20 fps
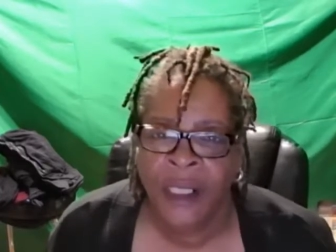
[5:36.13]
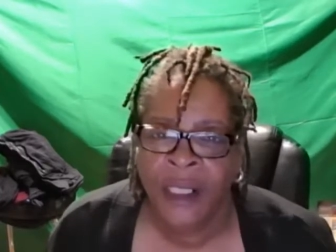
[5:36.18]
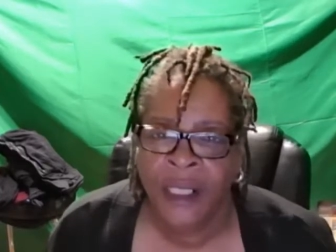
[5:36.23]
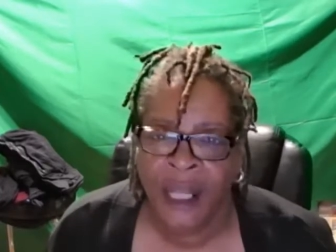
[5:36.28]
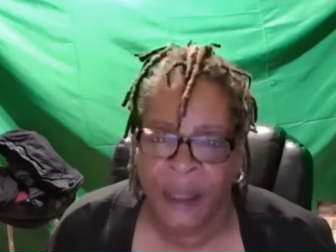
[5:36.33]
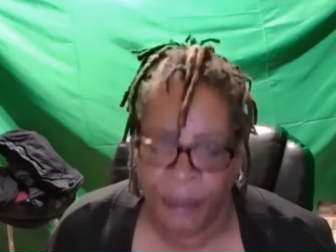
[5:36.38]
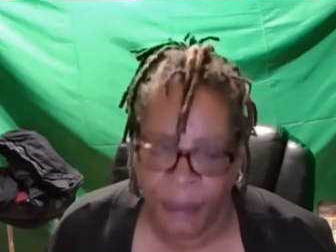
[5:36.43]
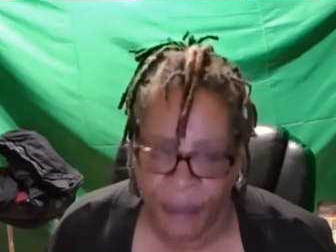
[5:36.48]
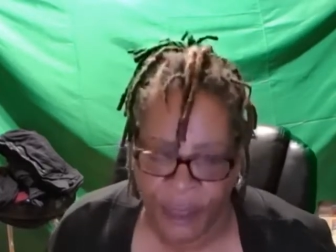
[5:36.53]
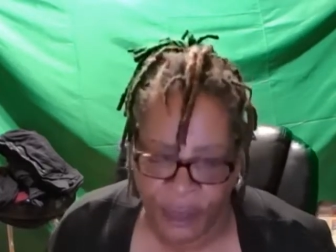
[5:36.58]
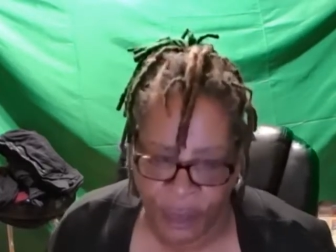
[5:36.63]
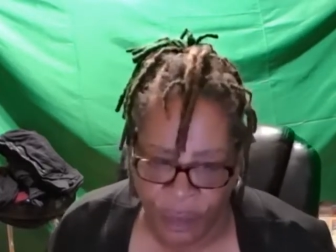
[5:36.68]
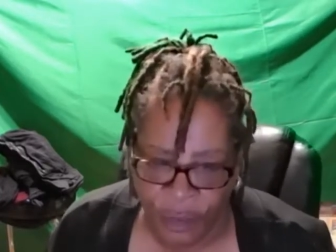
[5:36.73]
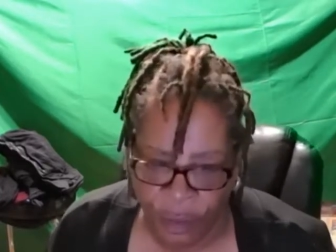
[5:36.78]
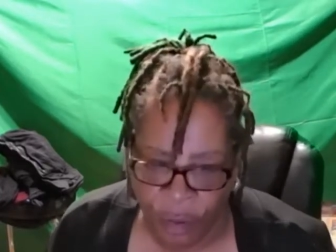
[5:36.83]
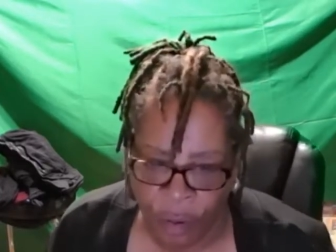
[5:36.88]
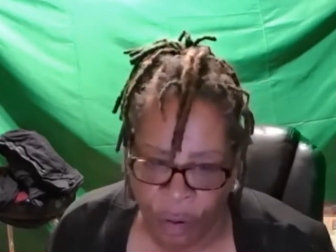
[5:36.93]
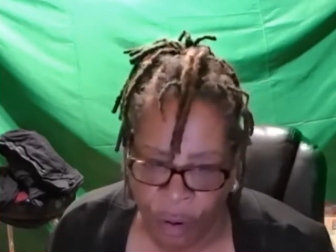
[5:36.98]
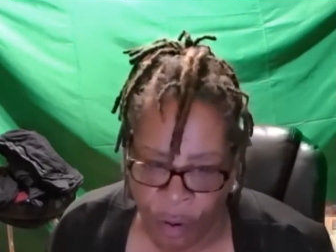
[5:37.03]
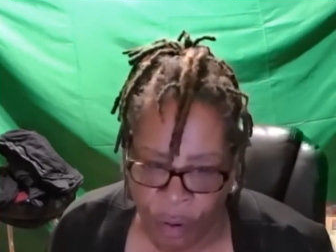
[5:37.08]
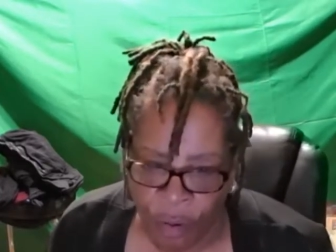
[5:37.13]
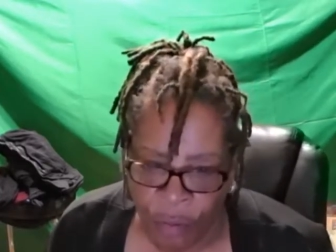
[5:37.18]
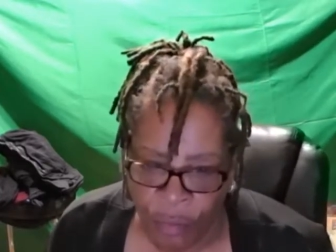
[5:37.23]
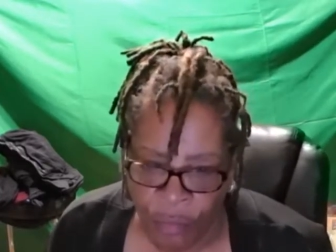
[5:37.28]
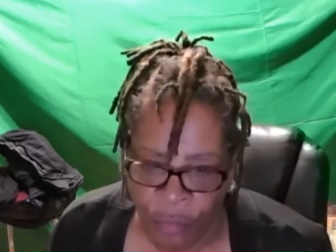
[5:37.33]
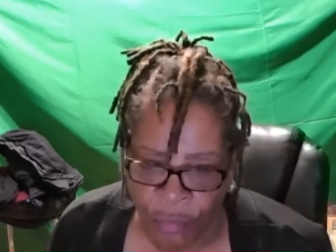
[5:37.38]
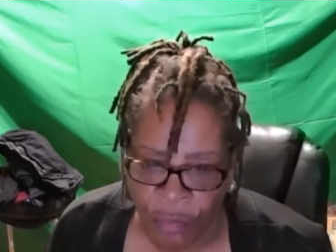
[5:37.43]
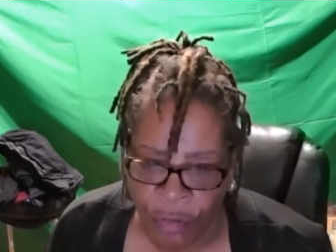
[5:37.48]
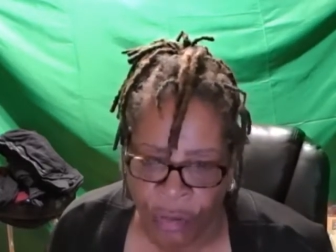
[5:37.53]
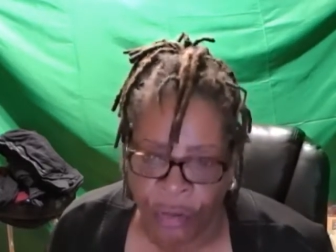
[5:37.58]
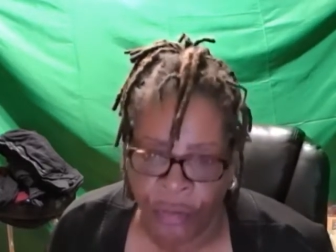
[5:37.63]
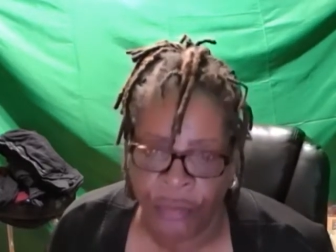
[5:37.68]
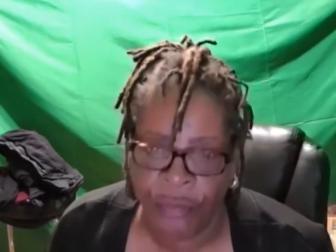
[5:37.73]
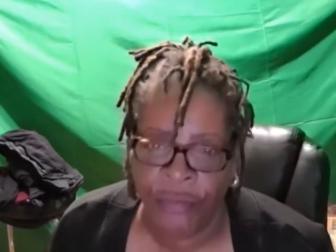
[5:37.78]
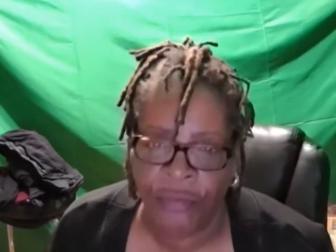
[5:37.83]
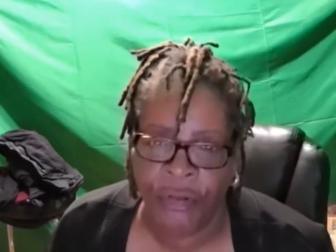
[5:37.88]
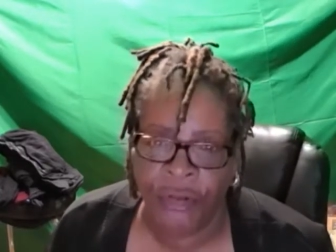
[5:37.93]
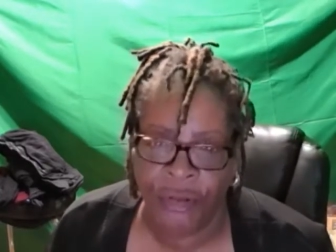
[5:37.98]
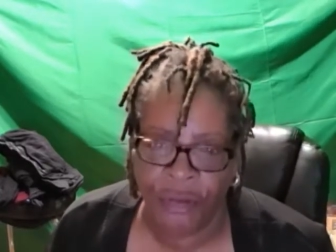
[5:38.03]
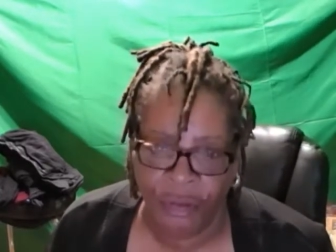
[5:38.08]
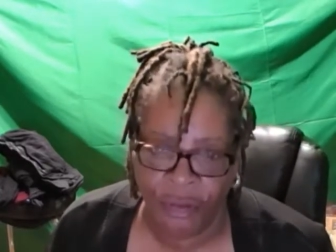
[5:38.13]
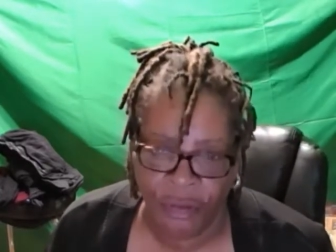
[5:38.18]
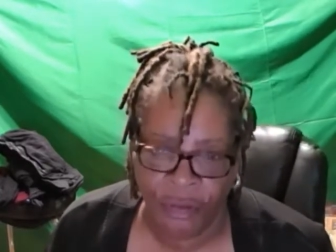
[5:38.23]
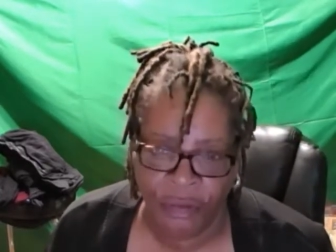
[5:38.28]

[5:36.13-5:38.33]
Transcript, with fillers: that Mr. Yoho used.